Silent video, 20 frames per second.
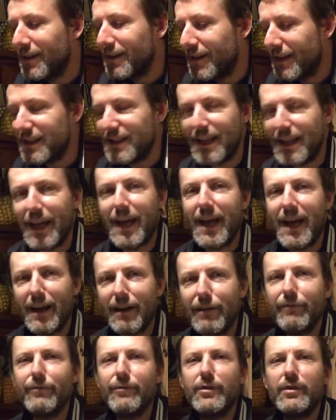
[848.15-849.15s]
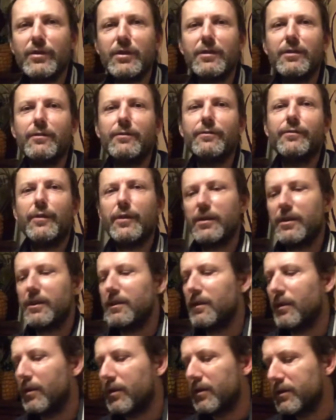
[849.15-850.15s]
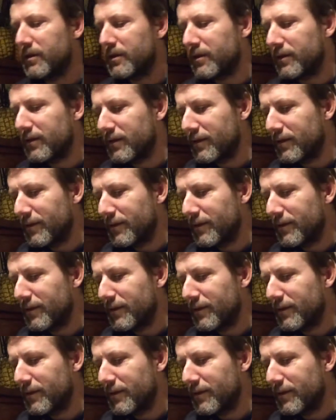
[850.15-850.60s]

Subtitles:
He's there every single fucking night.